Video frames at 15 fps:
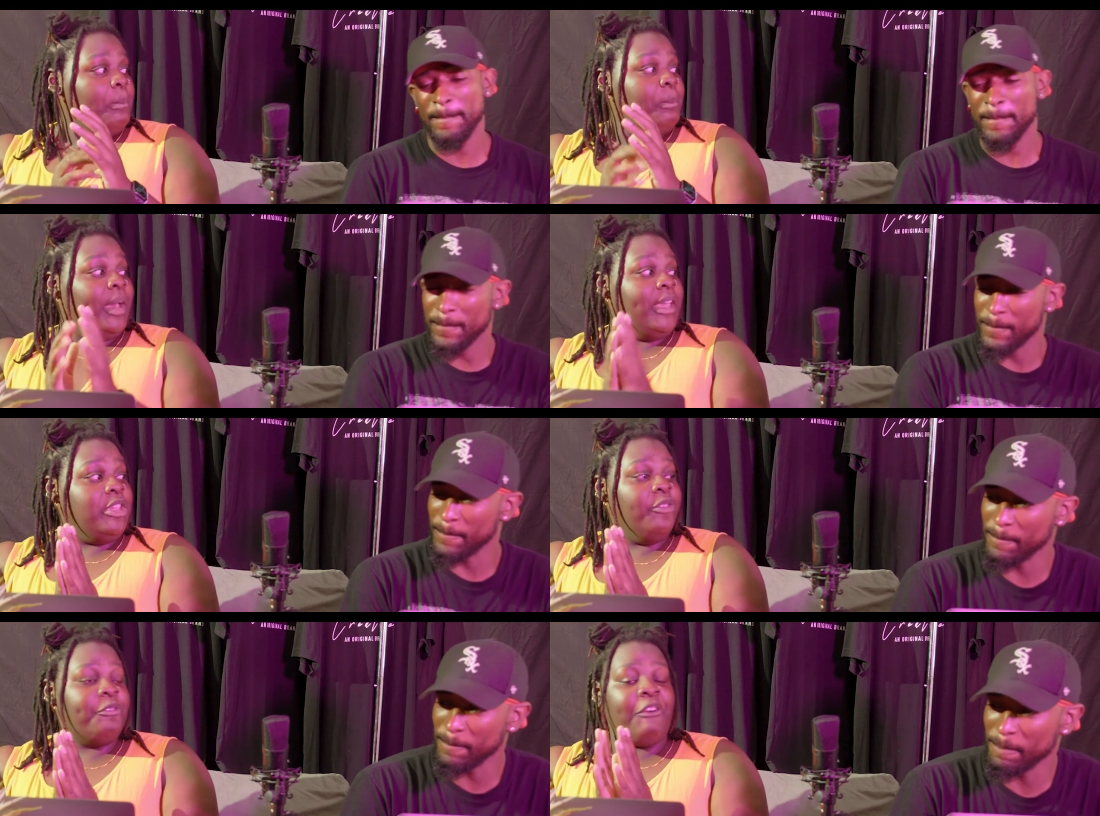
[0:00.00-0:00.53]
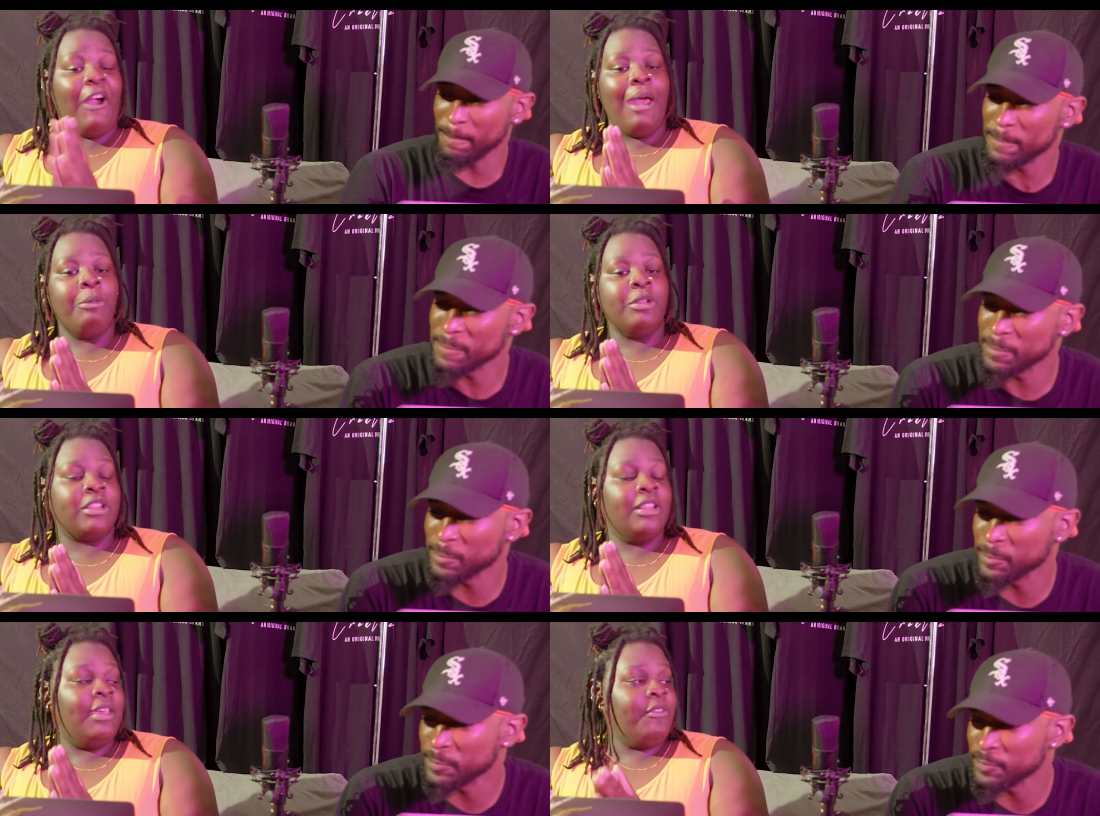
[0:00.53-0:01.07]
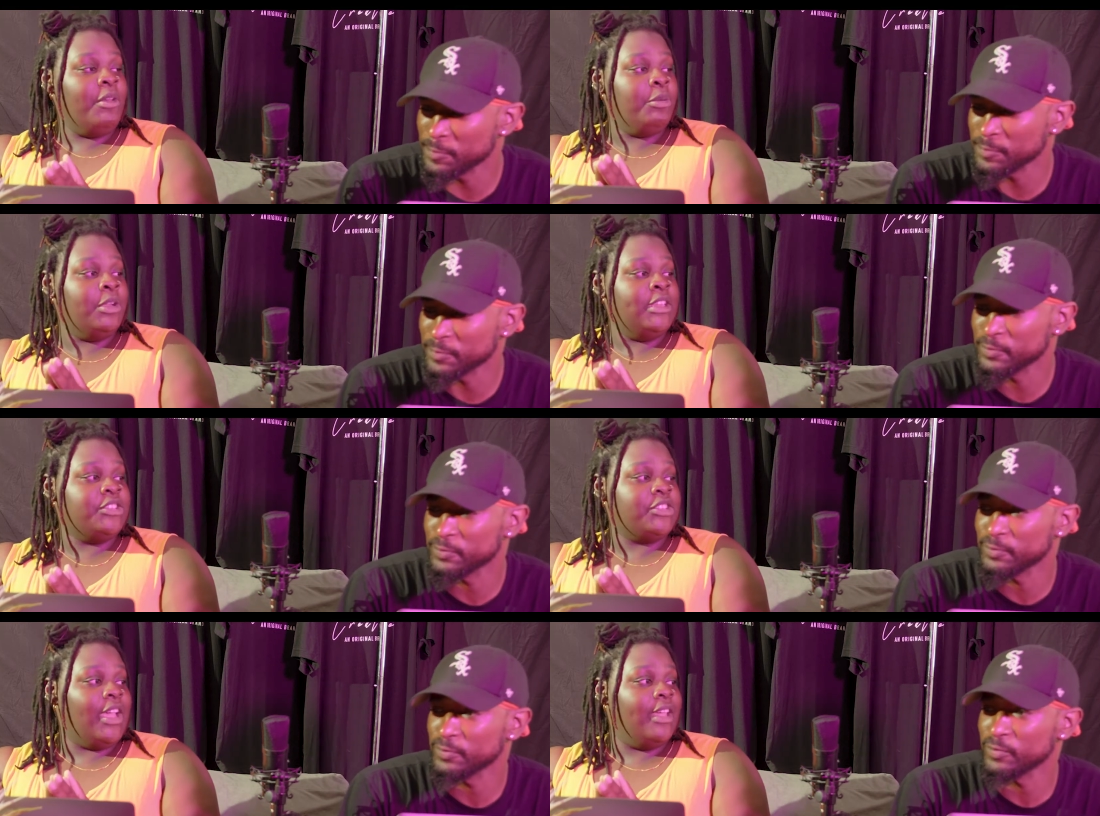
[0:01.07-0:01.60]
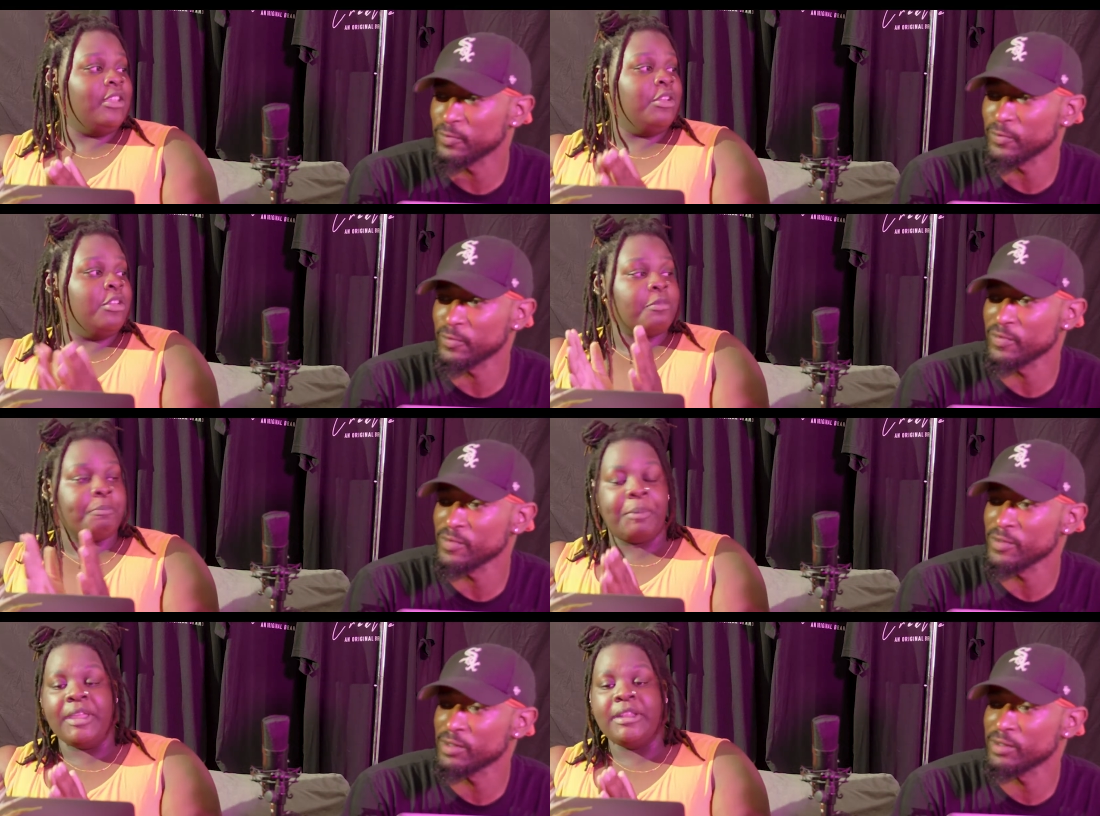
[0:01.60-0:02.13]
Speaker 1: but you're fine with living with each other,
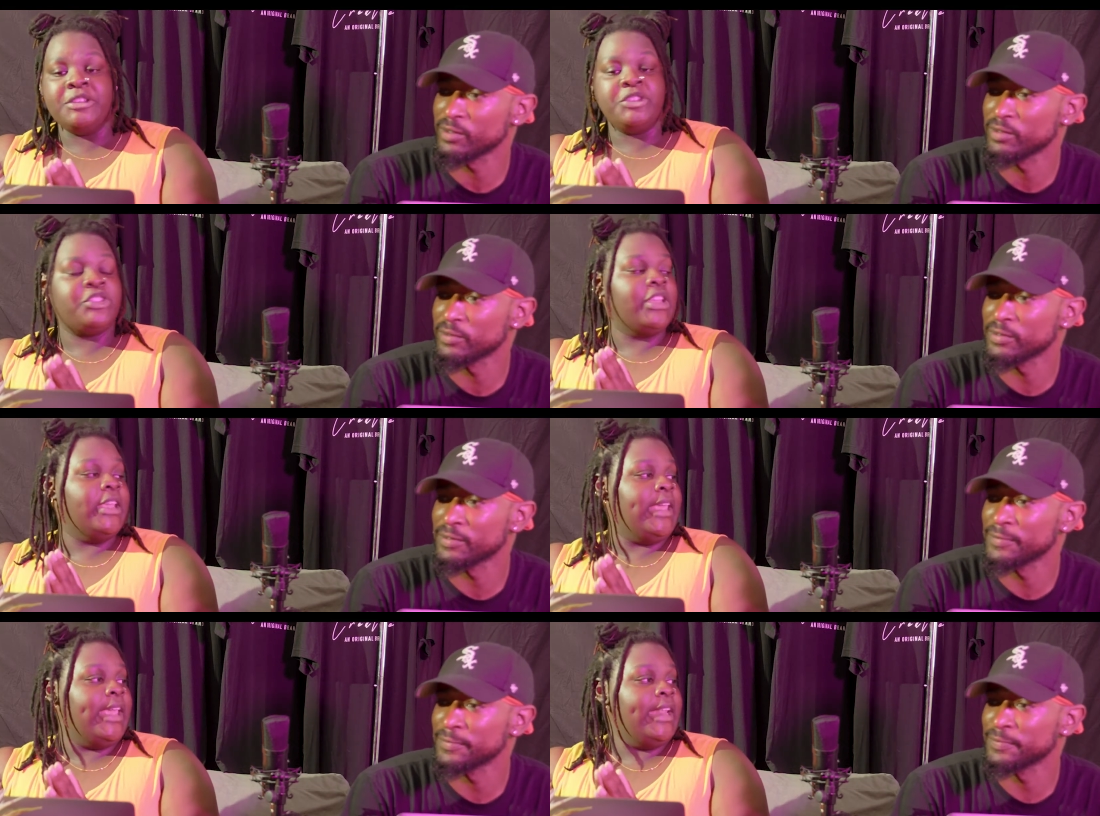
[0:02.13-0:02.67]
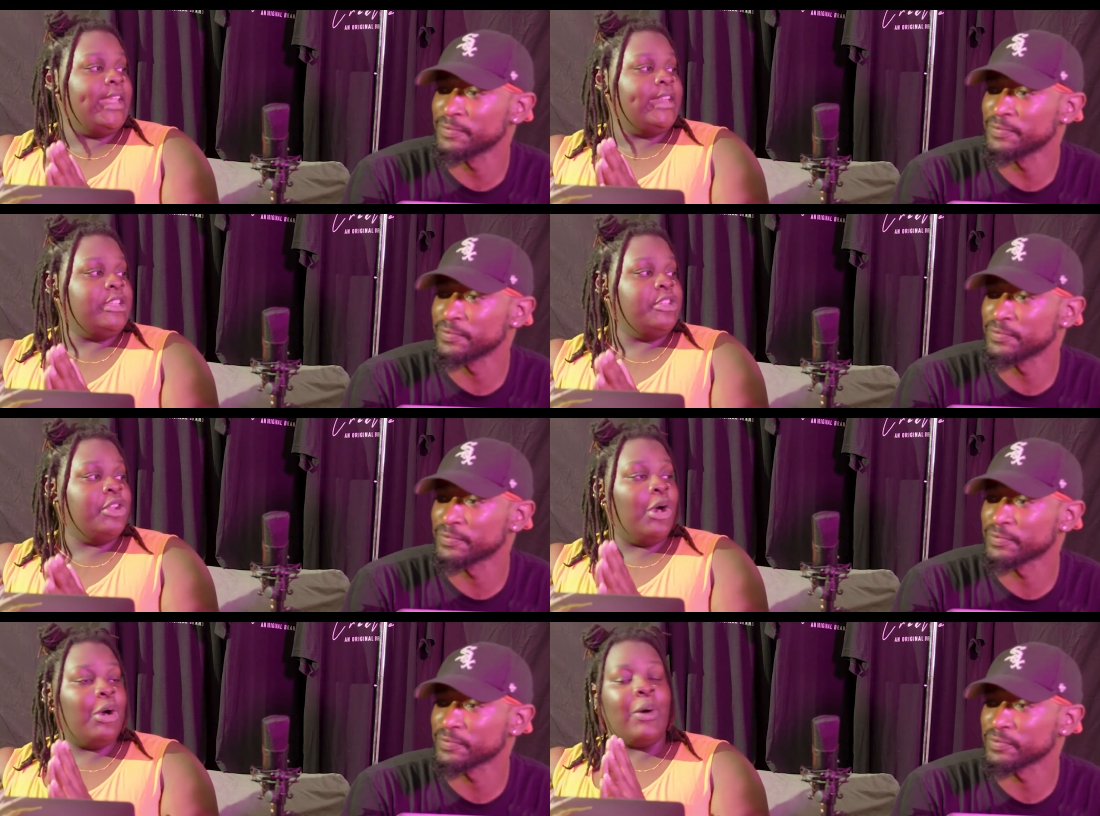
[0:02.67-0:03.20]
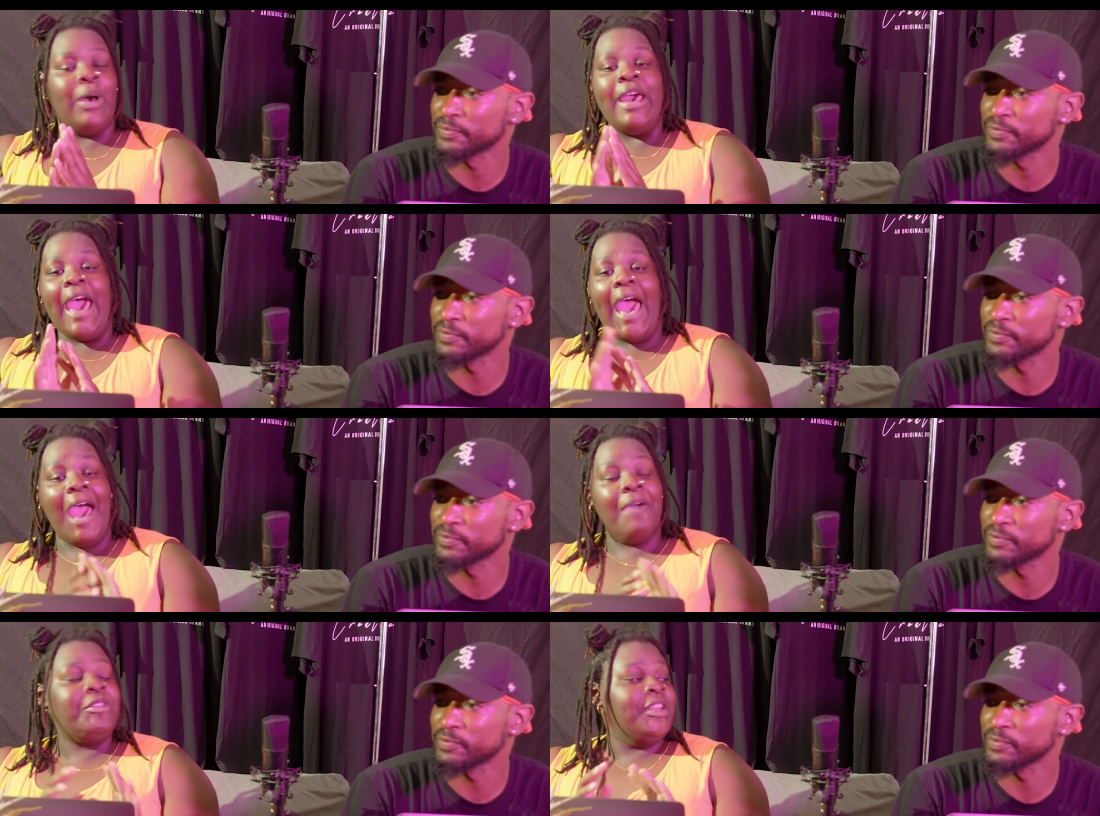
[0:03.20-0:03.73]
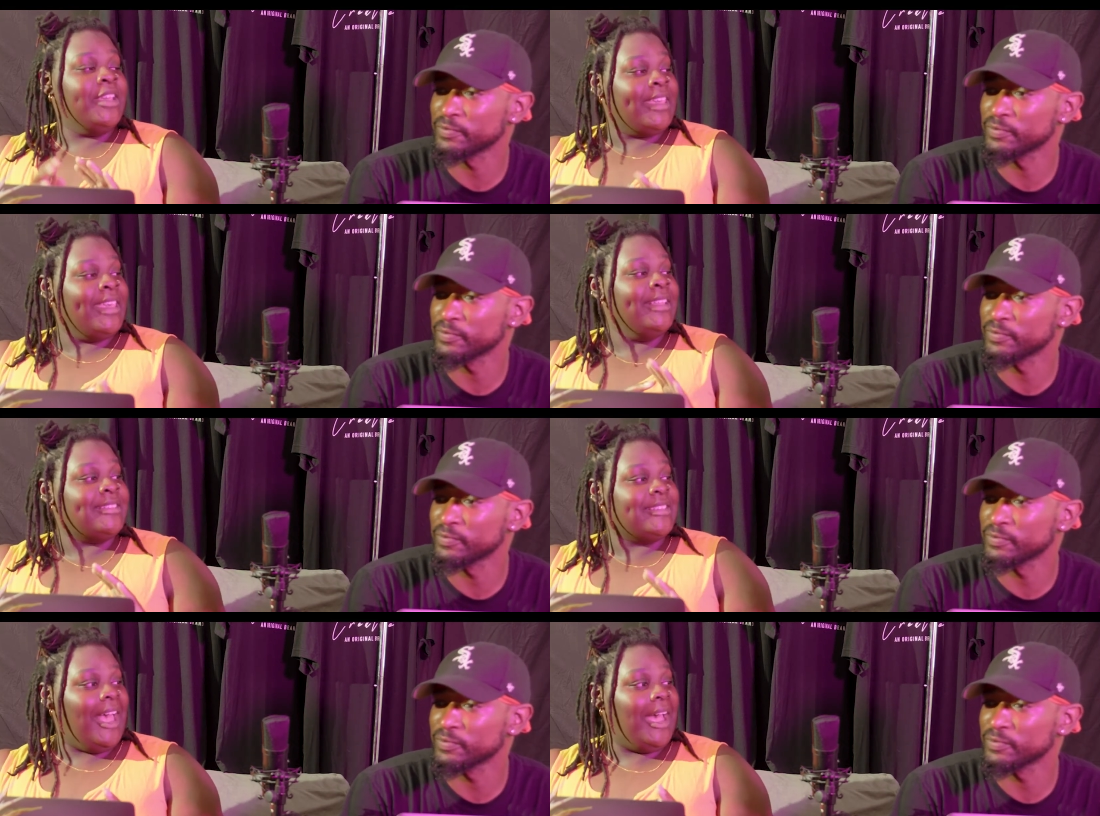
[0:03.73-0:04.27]
splitting shit, and you know having a
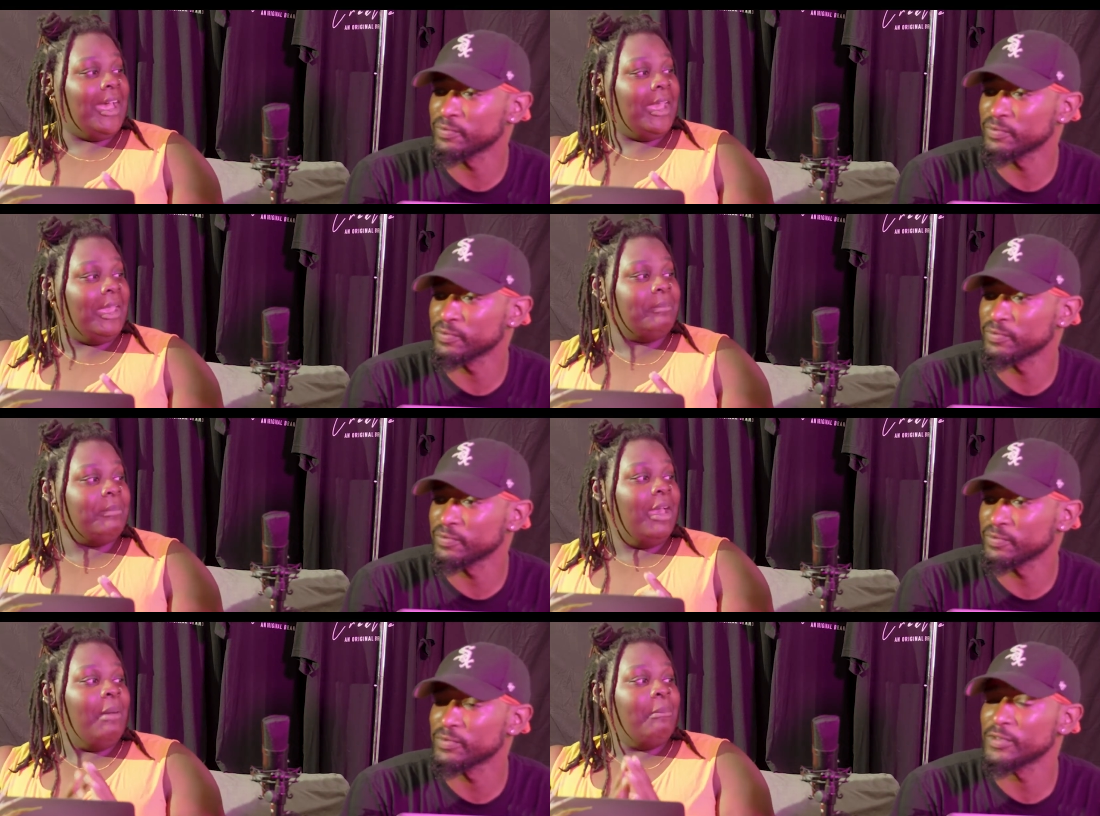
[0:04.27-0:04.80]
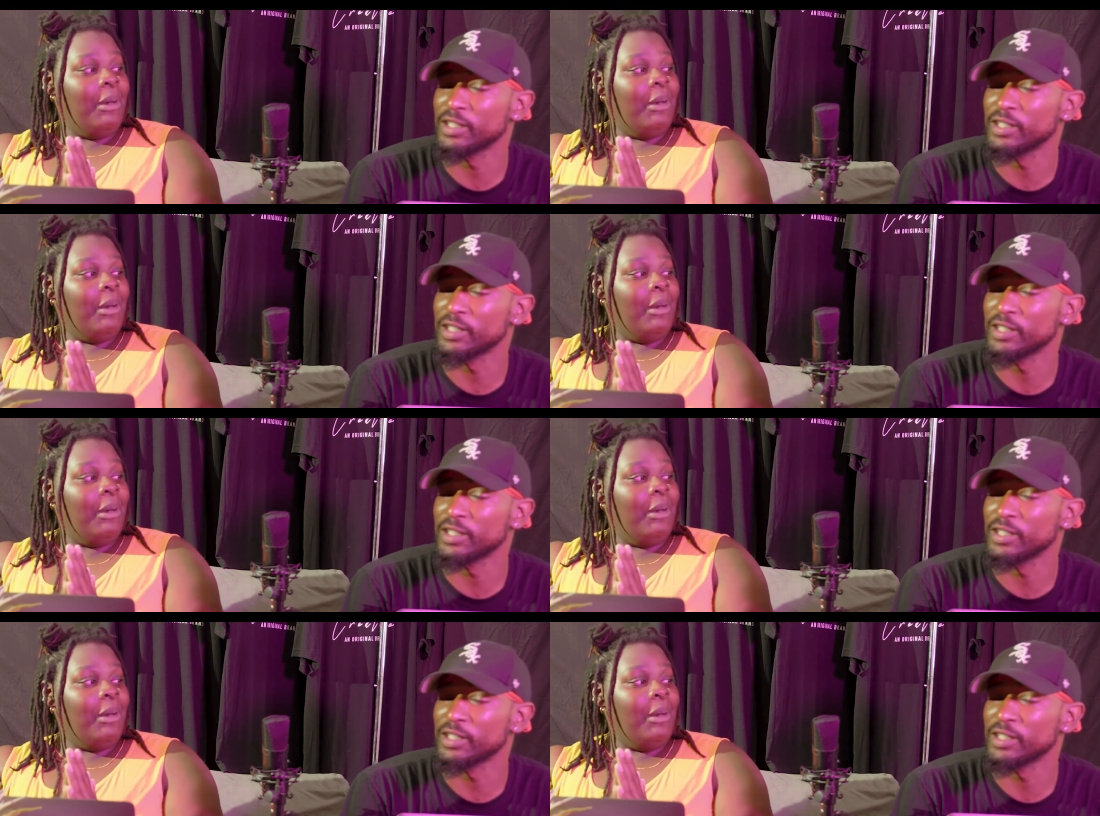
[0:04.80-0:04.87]
good time.